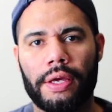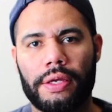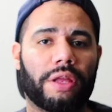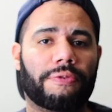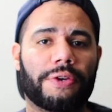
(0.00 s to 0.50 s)

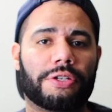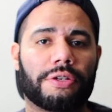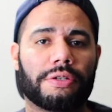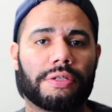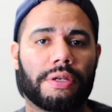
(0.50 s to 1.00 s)
One of the
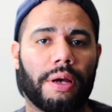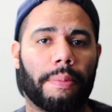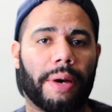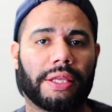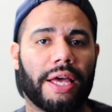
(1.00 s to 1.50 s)
features
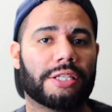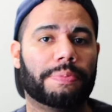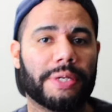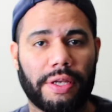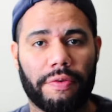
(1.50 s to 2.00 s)
about the
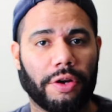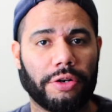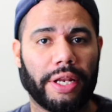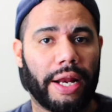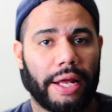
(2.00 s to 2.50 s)

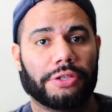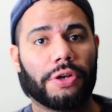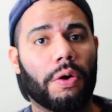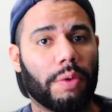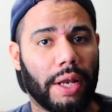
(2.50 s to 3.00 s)
SB700 that I
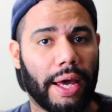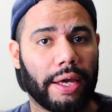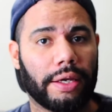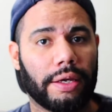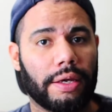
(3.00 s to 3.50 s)
don't
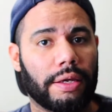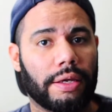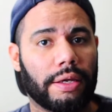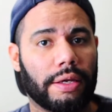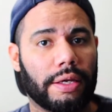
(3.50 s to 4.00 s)
like,
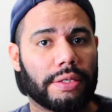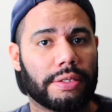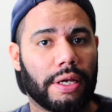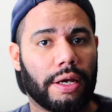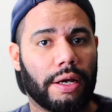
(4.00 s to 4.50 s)

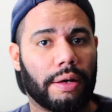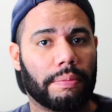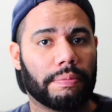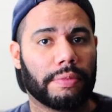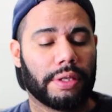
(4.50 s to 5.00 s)
it's
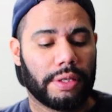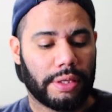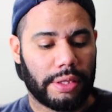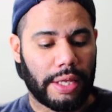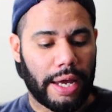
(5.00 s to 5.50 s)

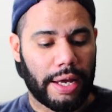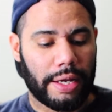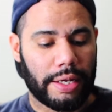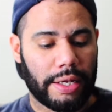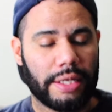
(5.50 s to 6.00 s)

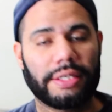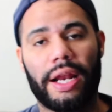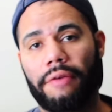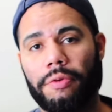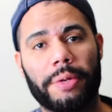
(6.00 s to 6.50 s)
that it doesn't
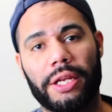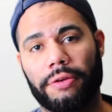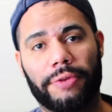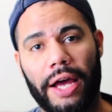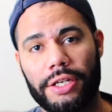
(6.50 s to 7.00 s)
have repeating
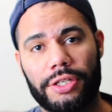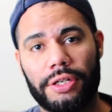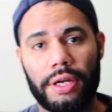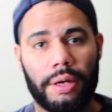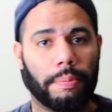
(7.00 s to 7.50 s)
flash.
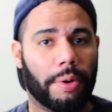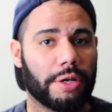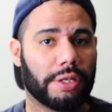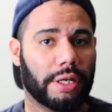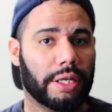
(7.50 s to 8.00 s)

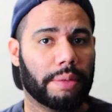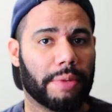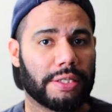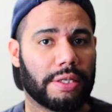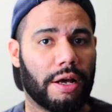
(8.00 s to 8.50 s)
Personally,
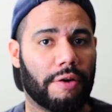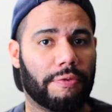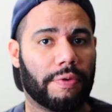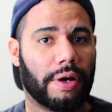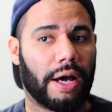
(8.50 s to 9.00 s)

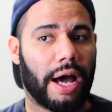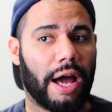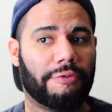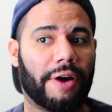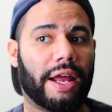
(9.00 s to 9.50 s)
myself,
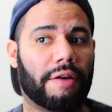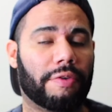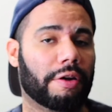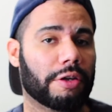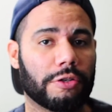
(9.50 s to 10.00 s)
I find that
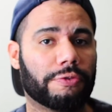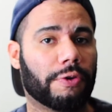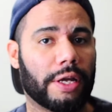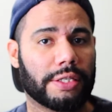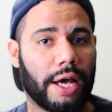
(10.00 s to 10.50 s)
very
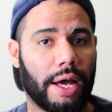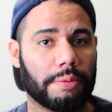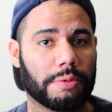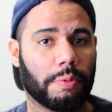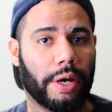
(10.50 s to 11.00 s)
useful at
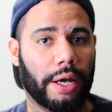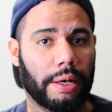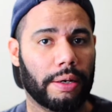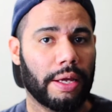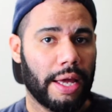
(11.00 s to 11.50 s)
times
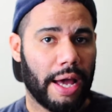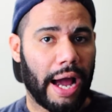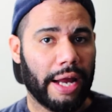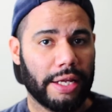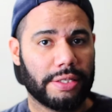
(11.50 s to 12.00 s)
when
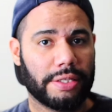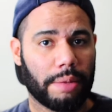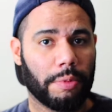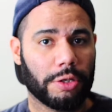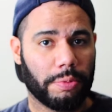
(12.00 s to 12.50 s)
I need to take
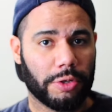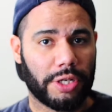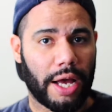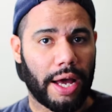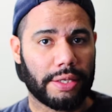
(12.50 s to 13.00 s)
multiple
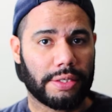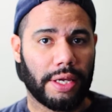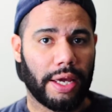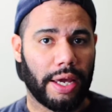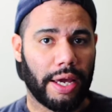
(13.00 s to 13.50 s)
shots,
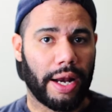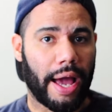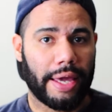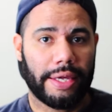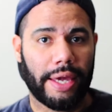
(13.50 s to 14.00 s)
and
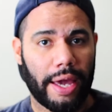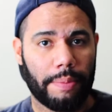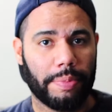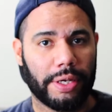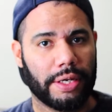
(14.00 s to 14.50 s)
I
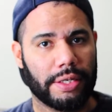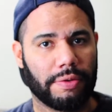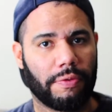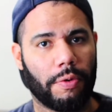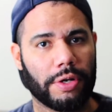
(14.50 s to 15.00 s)
can't because,
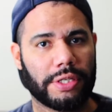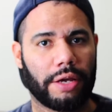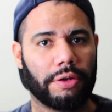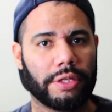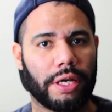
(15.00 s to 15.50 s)
of course, I
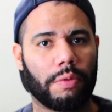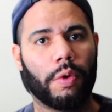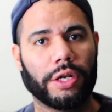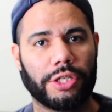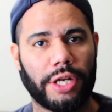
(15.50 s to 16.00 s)
can only take
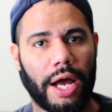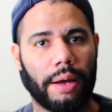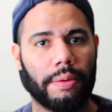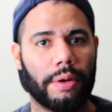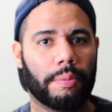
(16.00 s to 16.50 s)
one
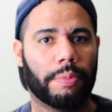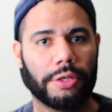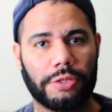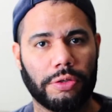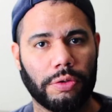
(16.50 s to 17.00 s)
shot per
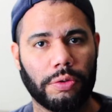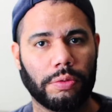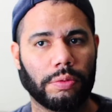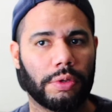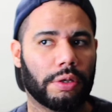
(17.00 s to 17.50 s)

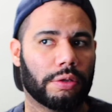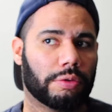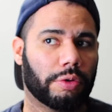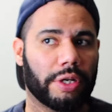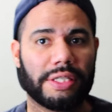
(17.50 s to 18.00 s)
2-3
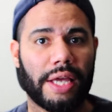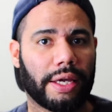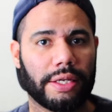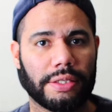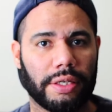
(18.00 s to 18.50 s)

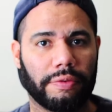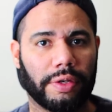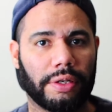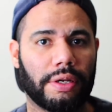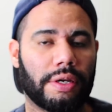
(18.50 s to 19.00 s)
seconds
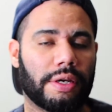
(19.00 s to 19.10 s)
even.